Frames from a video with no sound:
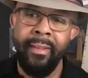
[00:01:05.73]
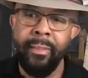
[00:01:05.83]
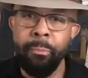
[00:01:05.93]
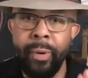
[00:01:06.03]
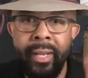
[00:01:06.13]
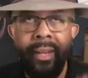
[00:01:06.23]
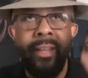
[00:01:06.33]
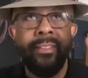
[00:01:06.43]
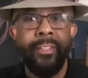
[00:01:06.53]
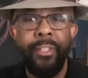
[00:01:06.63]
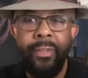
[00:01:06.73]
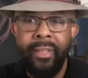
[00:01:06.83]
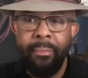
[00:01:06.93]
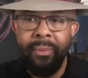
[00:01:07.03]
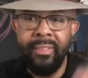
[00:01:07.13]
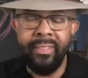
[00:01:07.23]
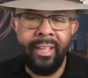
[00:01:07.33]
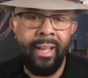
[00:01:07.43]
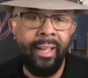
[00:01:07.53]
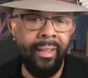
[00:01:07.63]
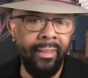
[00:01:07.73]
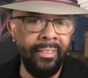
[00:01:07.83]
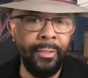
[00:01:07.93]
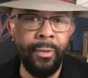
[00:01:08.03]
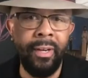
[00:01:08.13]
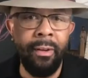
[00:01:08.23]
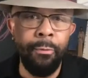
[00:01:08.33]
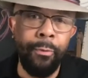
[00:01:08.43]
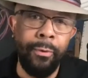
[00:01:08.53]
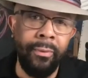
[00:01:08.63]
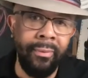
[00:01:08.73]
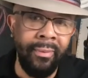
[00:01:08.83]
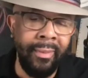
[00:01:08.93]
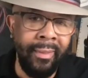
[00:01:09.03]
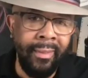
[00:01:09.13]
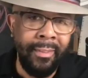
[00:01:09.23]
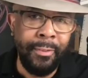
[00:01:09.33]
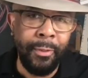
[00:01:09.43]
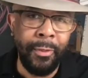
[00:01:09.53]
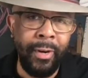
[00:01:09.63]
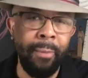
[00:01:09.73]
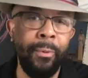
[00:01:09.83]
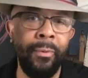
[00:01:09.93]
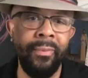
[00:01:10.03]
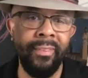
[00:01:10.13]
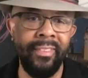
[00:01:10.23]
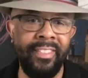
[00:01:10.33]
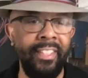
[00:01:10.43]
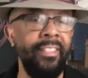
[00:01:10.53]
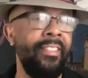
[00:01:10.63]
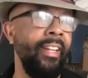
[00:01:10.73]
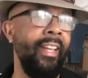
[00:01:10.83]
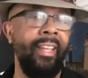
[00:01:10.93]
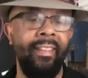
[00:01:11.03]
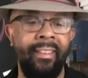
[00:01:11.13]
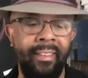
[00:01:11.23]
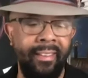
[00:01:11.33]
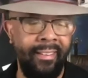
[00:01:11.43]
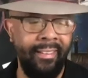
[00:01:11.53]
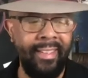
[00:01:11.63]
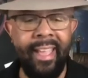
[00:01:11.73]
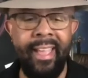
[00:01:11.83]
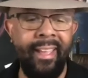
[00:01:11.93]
The bright lights are shooting up in the sky, so colorful, so incredible. Sin City, yeah.